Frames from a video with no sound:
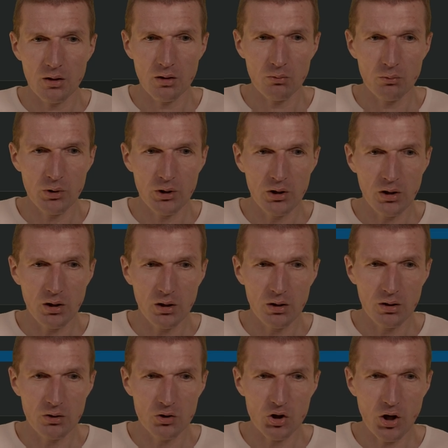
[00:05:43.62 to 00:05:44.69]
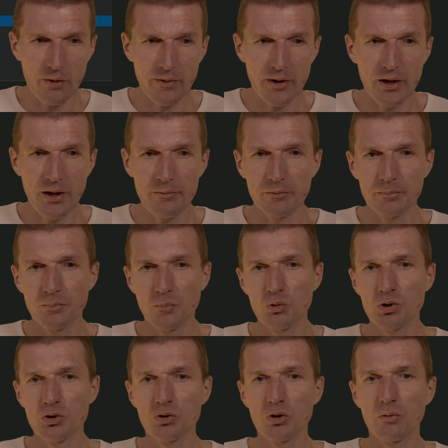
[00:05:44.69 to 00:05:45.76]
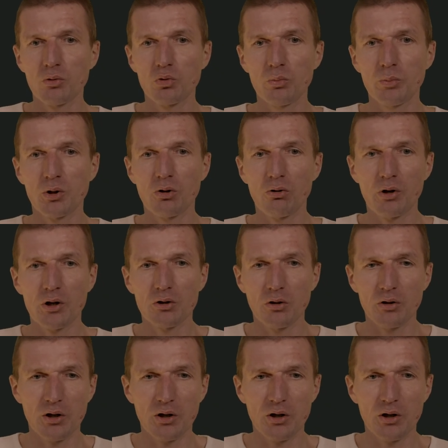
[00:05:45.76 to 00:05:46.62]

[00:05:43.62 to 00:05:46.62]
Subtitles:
we need Java 11, which is going to be Coretto.